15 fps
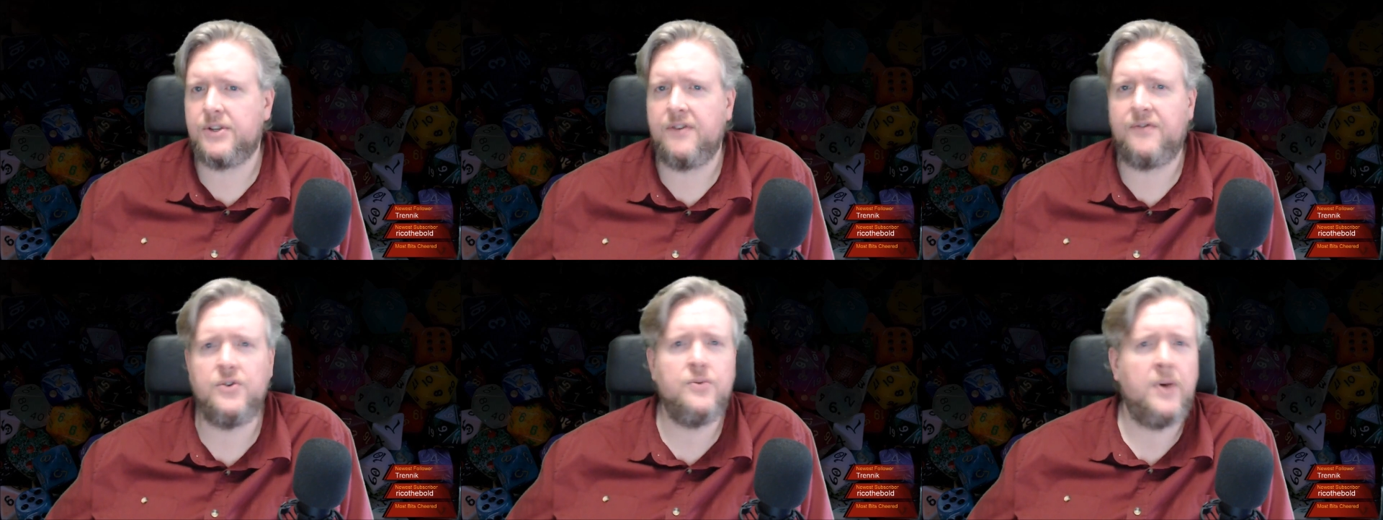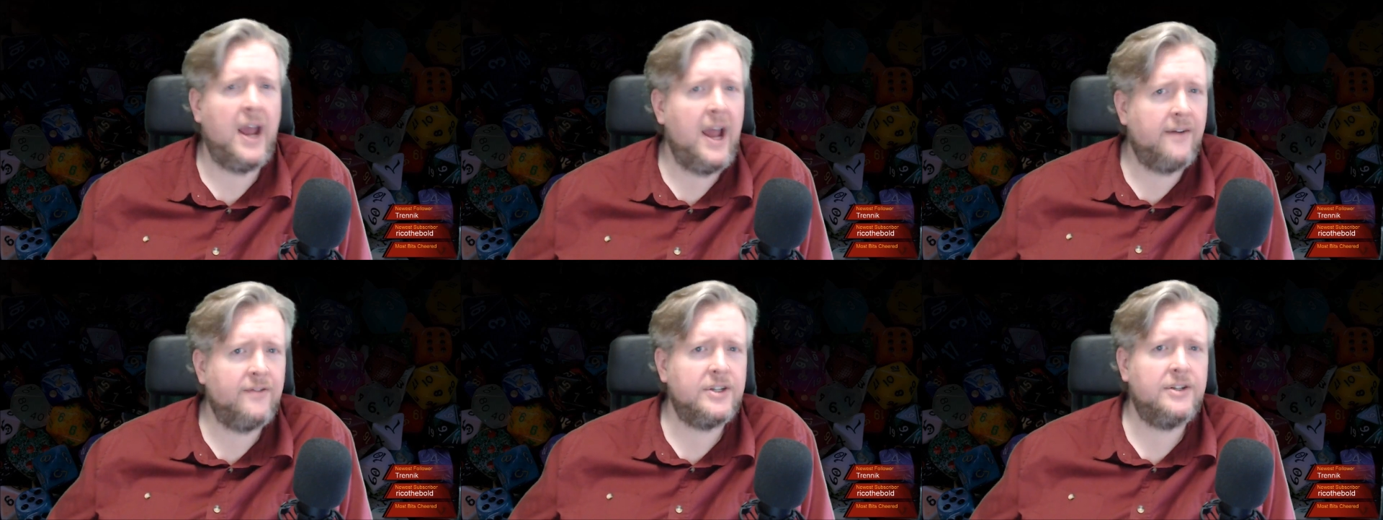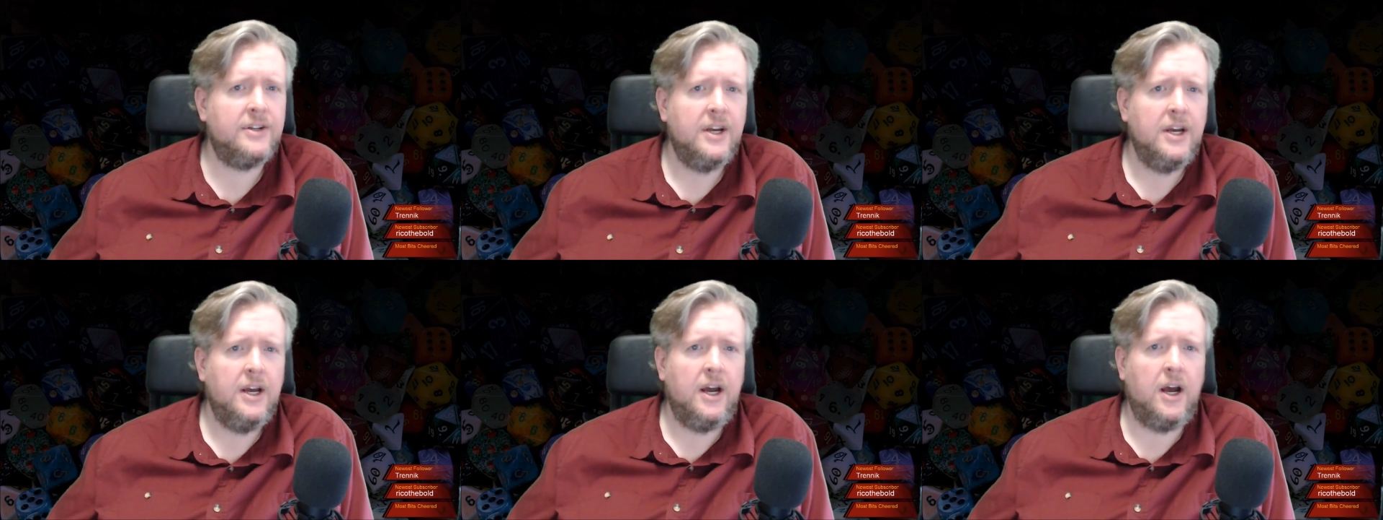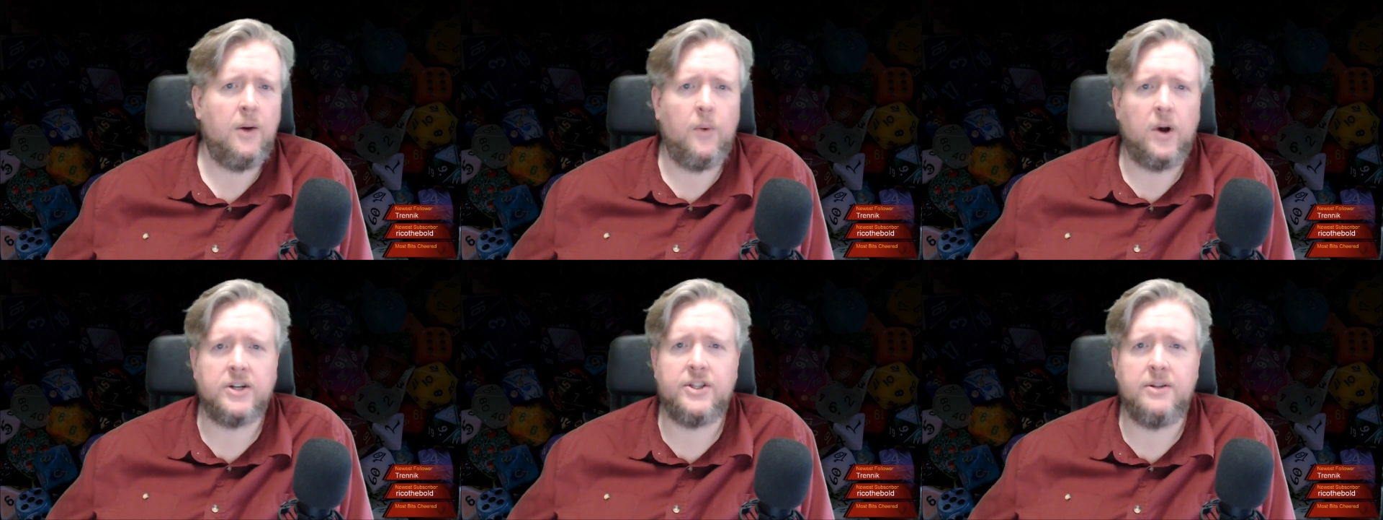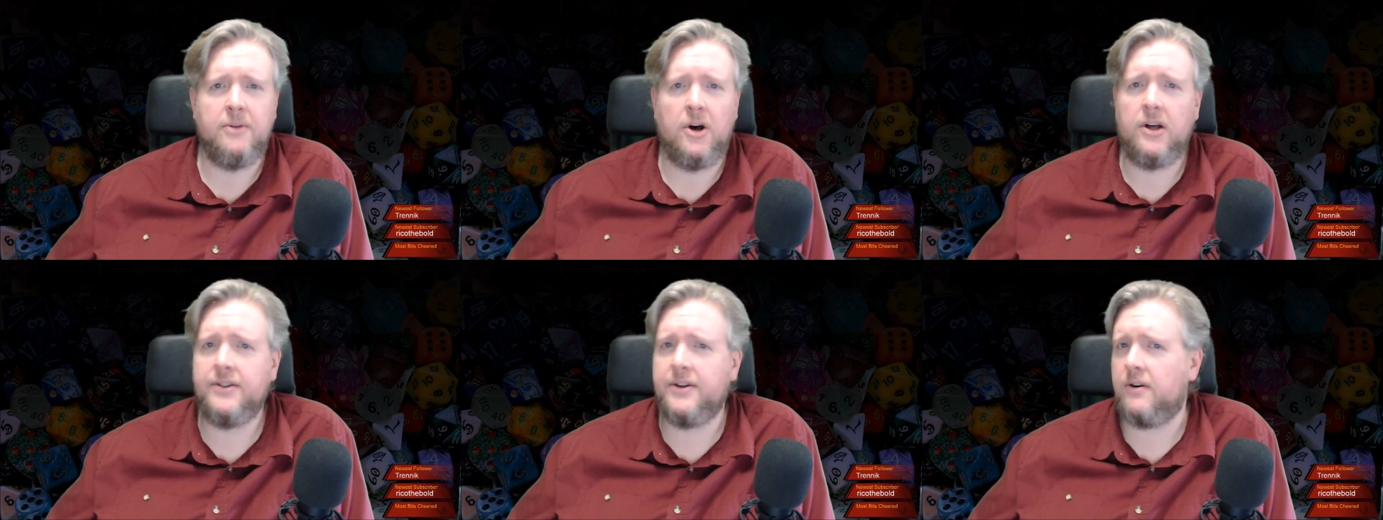If you haven't watched them
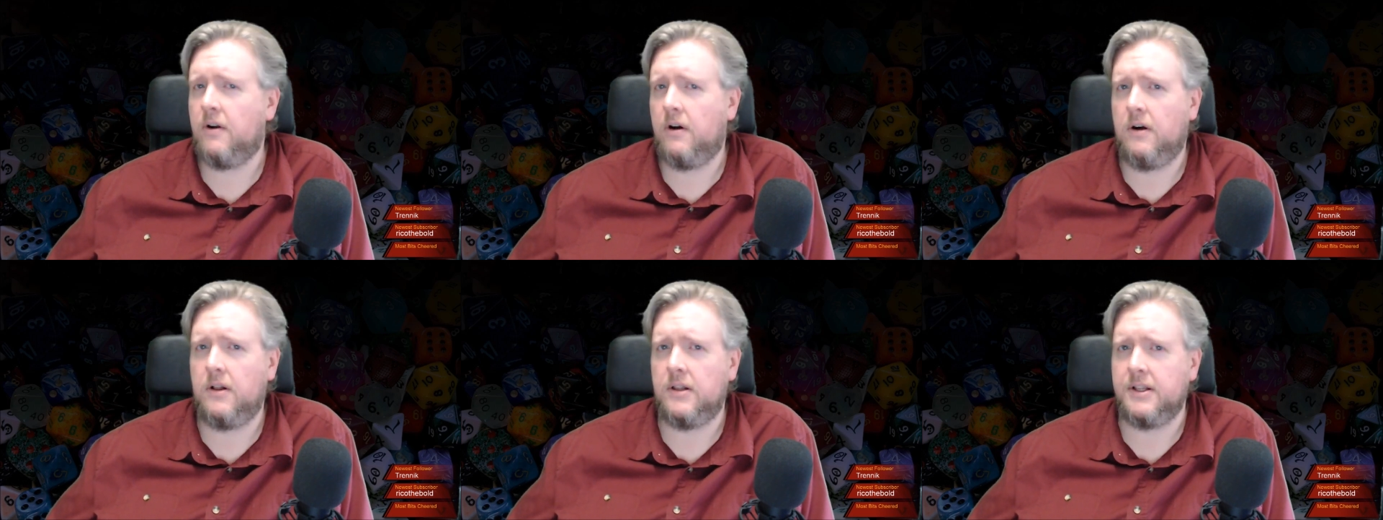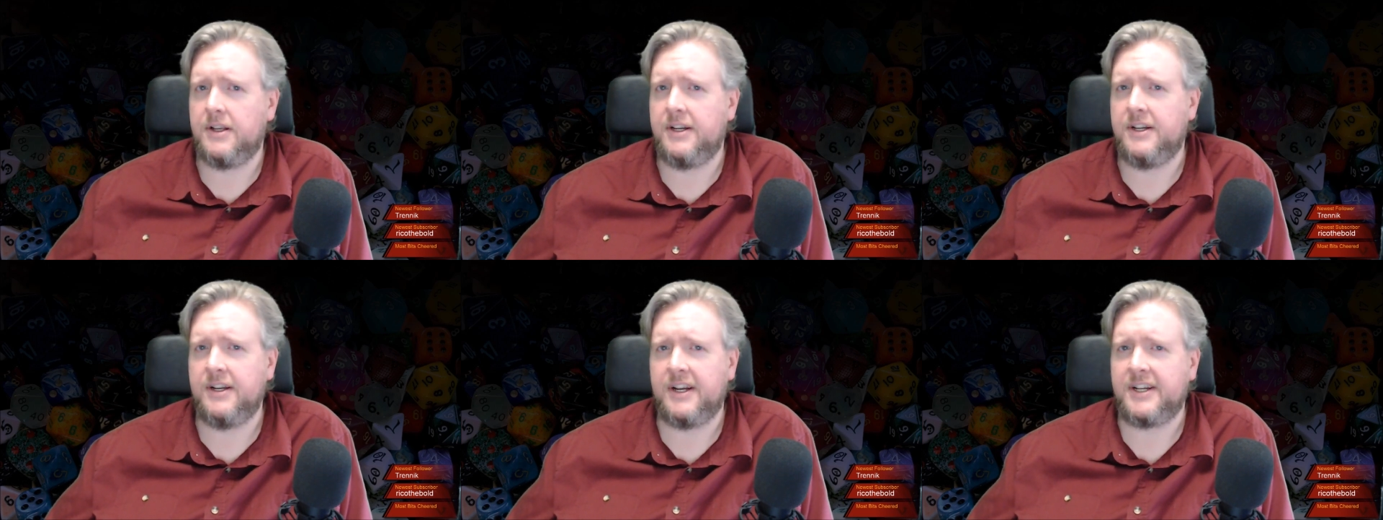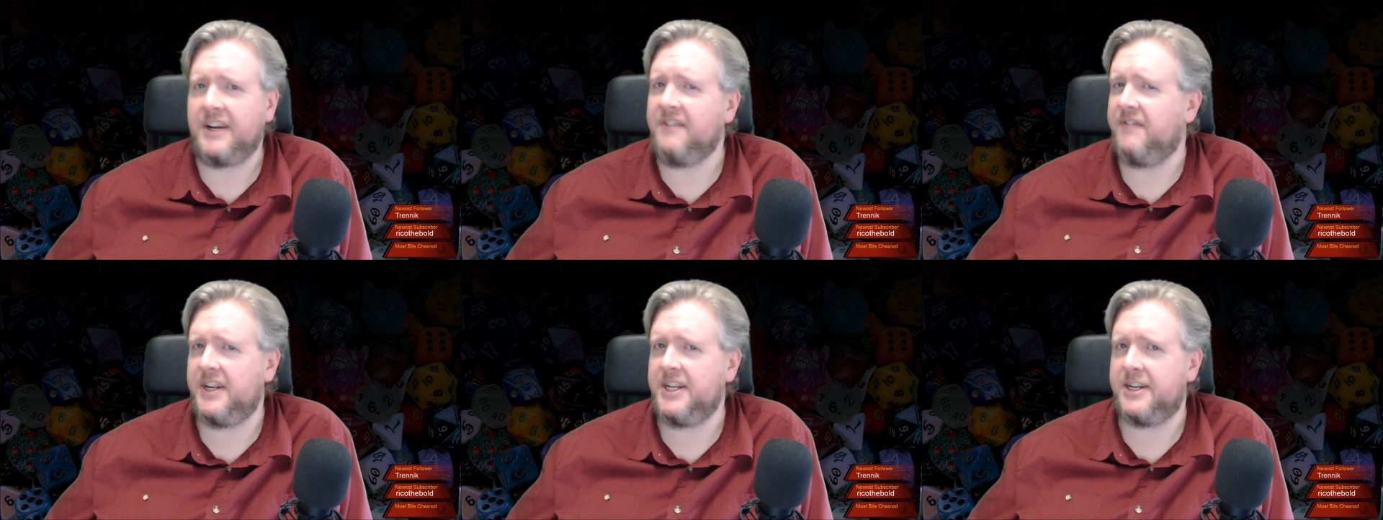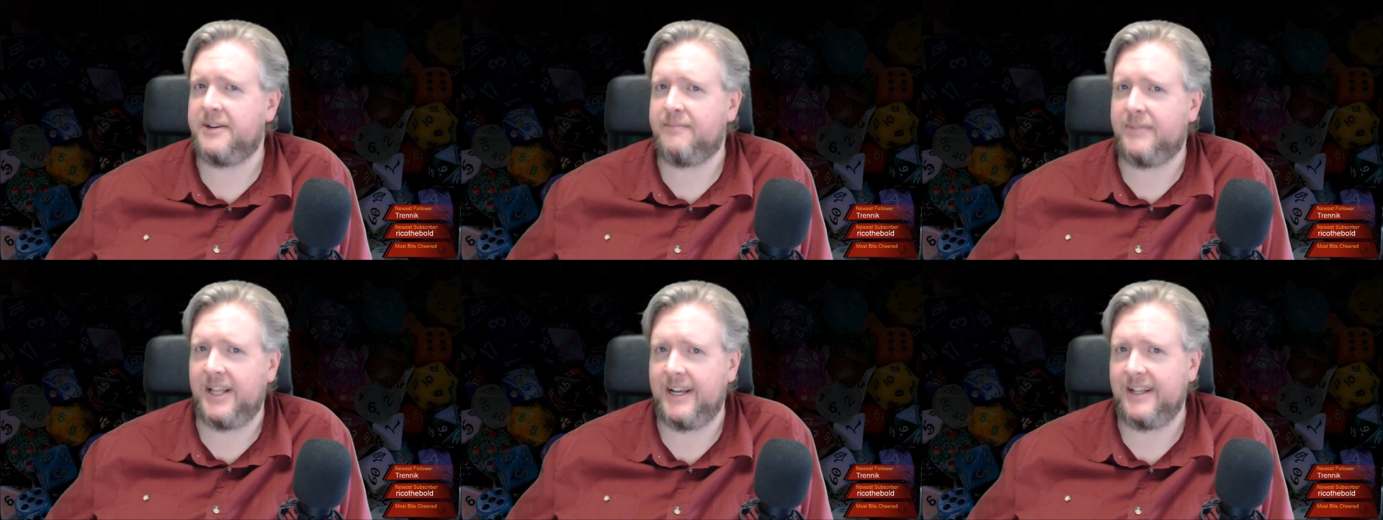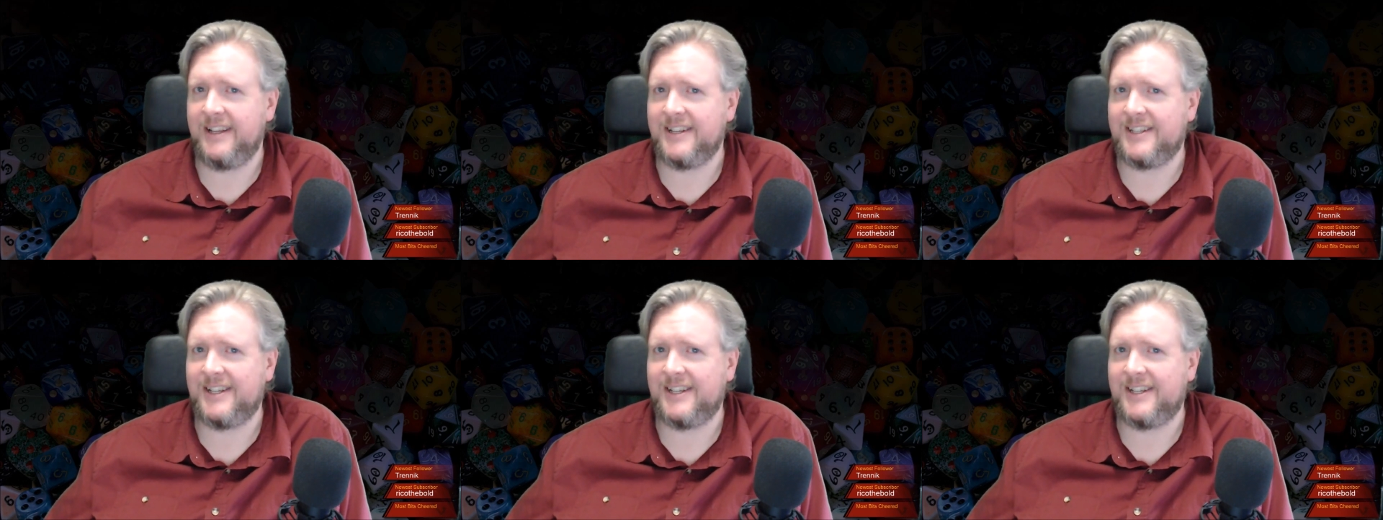all, they're all in a convenient playlist